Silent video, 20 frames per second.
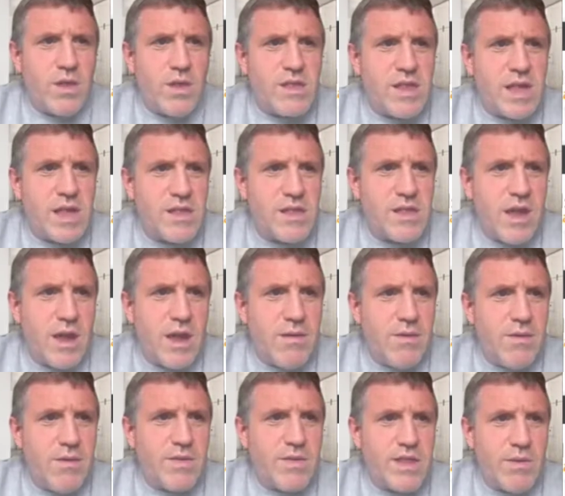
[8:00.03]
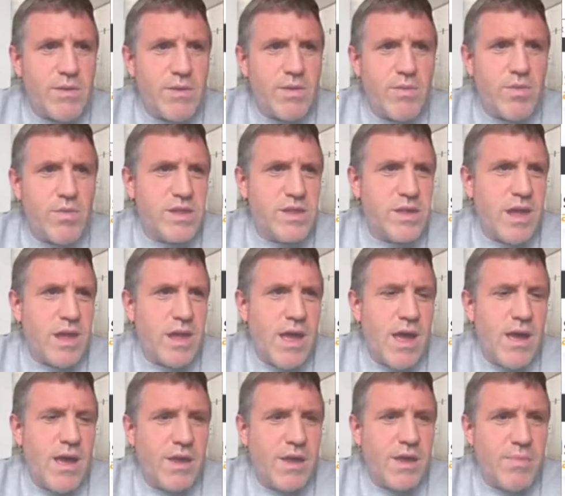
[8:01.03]
Once that's done, obviously we will
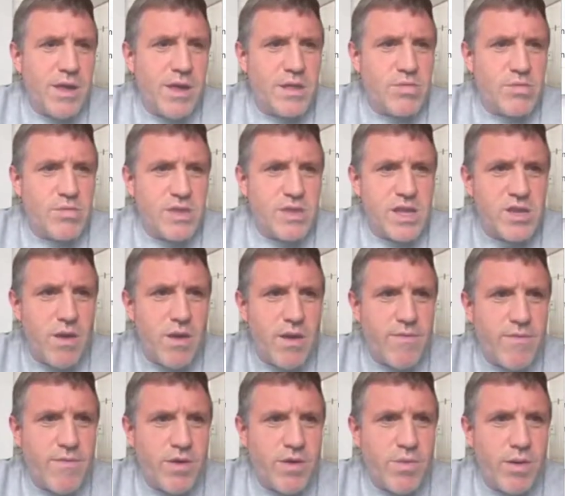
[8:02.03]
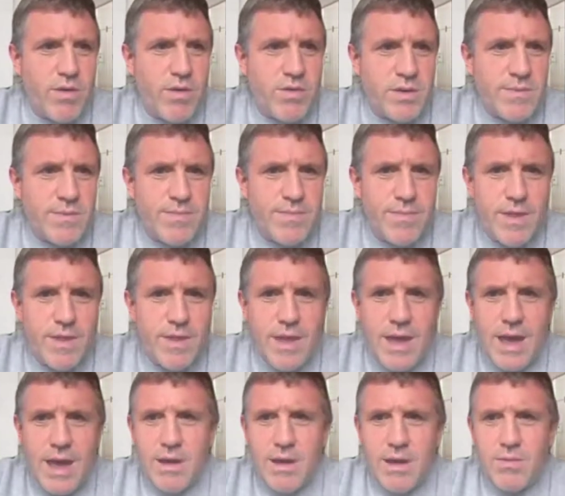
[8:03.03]
QBS will send you over a quote.
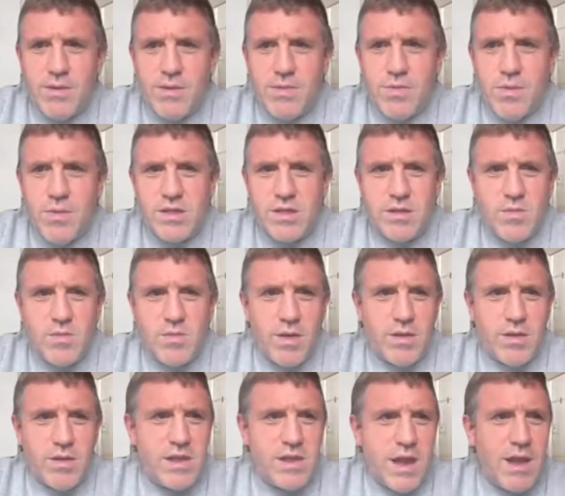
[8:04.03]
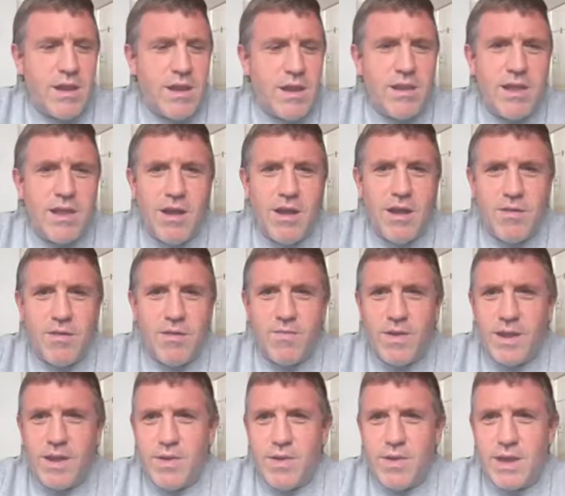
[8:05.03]
And once the quote is done, then
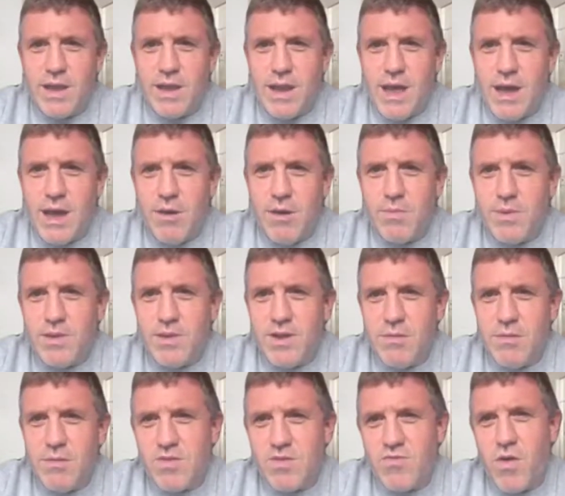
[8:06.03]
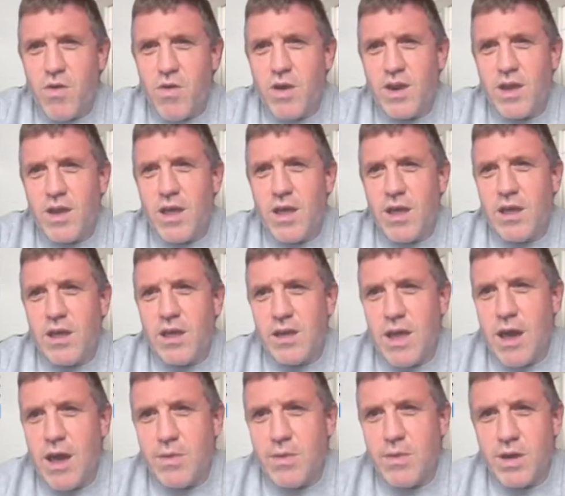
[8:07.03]
hopefully we can help in terms of trying to
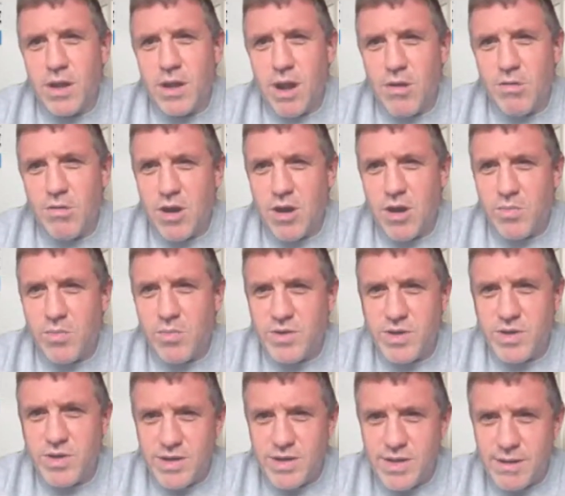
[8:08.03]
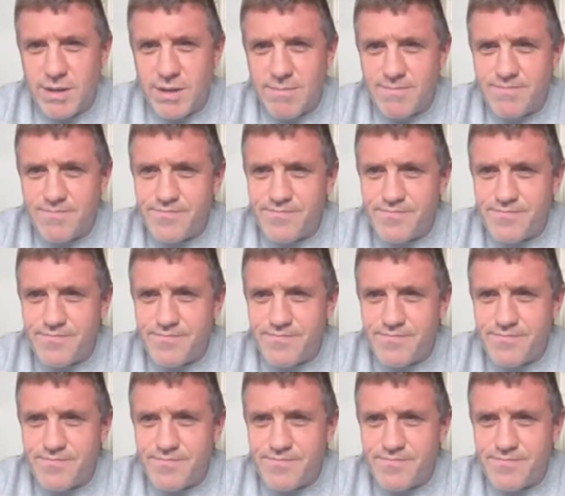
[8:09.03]
help you close that opportunity.